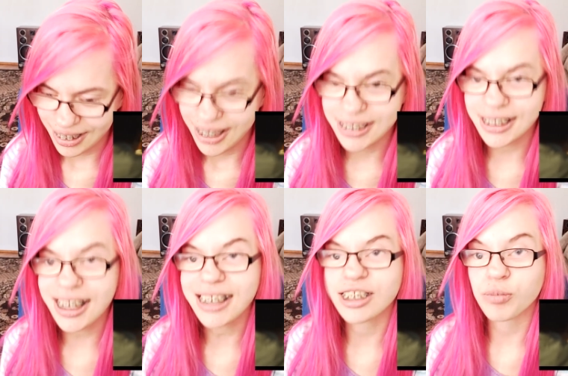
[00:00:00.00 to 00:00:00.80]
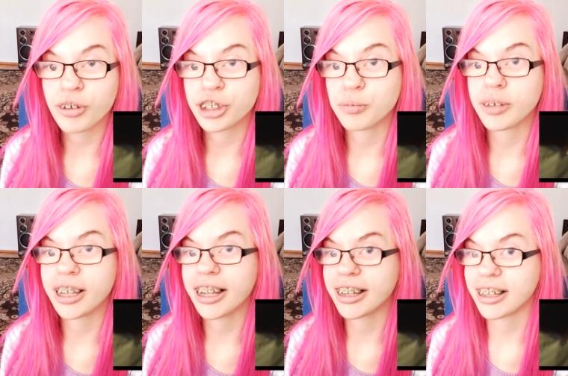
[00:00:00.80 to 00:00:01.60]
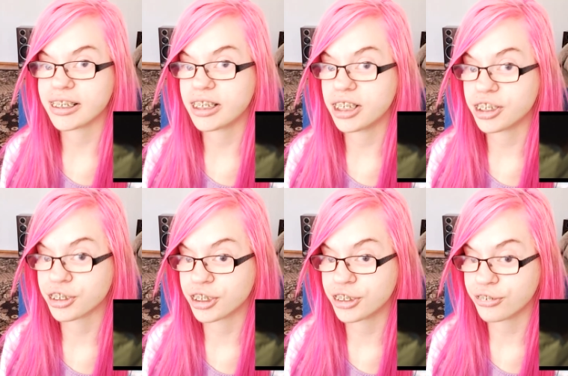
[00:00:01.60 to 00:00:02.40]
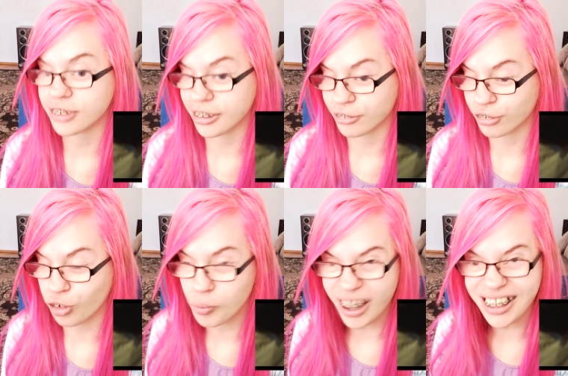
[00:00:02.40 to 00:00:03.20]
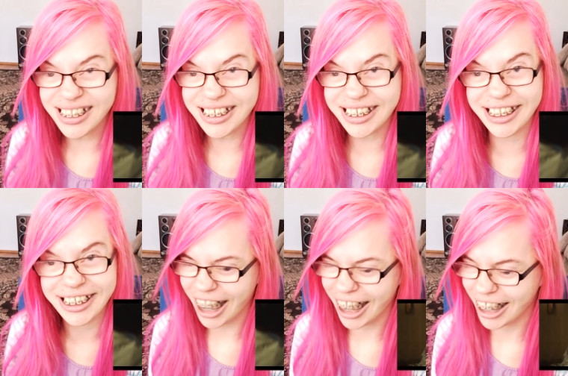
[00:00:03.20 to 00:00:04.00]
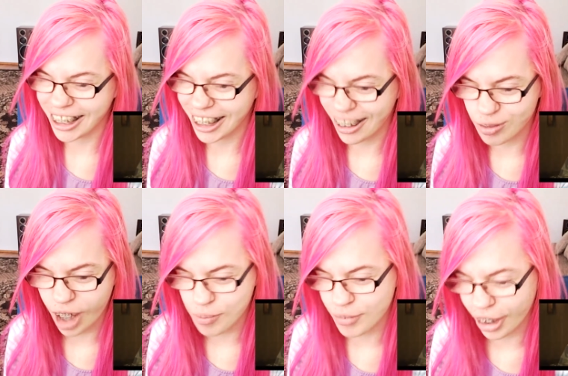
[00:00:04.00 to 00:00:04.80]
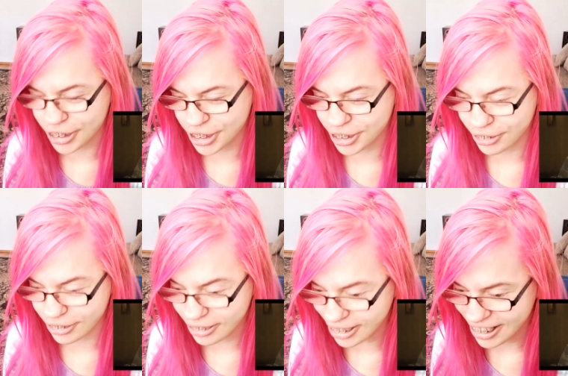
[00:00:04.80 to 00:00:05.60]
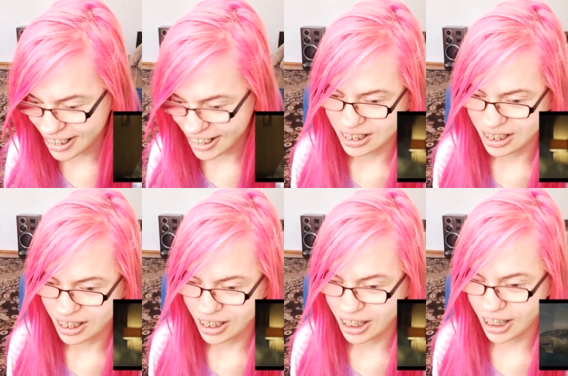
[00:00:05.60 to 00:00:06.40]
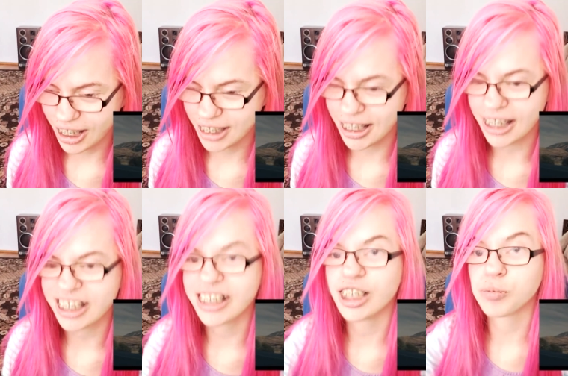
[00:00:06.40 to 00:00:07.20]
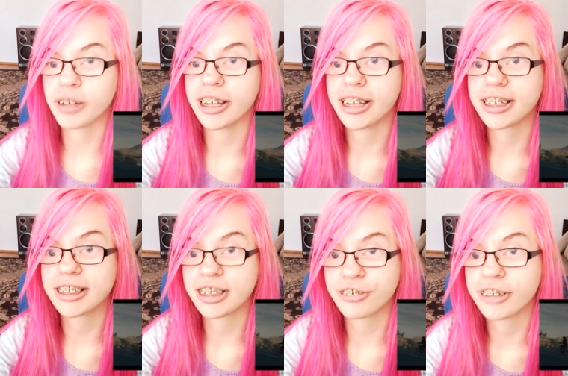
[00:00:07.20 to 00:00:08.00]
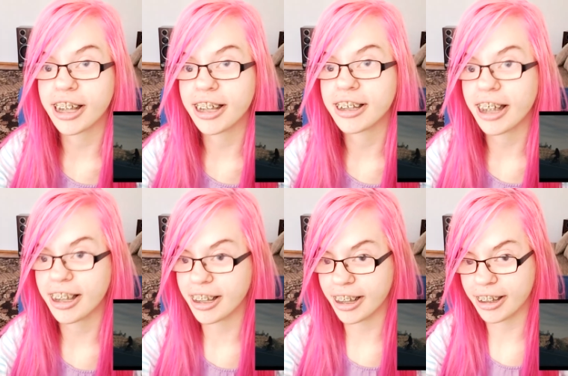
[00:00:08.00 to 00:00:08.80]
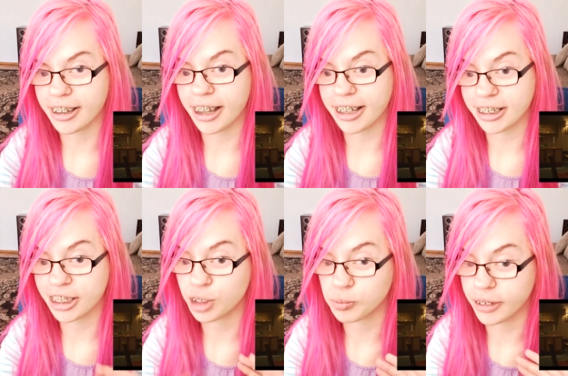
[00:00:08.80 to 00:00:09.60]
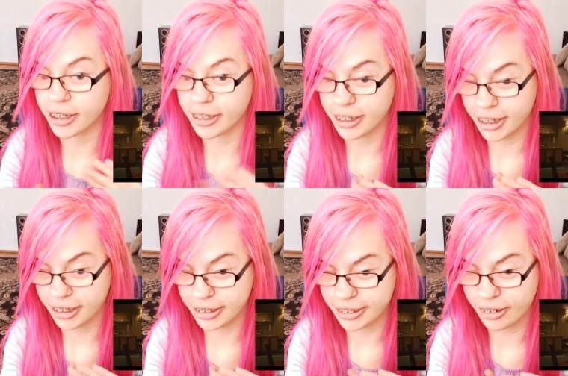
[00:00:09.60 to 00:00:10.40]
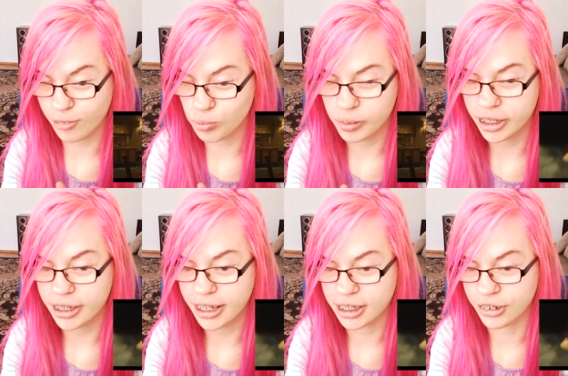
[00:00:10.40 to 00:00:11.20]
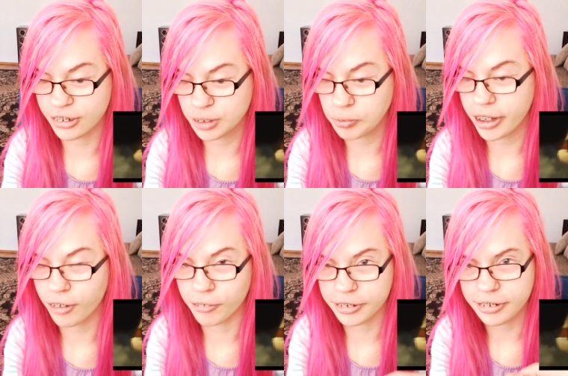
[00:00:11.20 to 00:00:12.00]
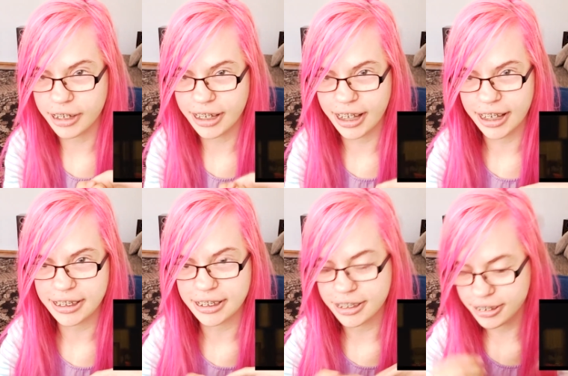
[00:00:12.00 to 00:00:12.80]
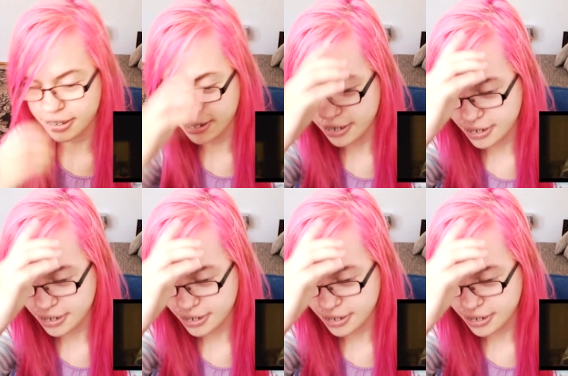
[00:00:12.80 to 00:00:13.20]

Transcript: Is it, like, supposed to be like a teacher-student romance? I, I, I'm not sure. Because, like, she's playing a student and then, like, she's playing, like, somebody that looks way older and like a teacher.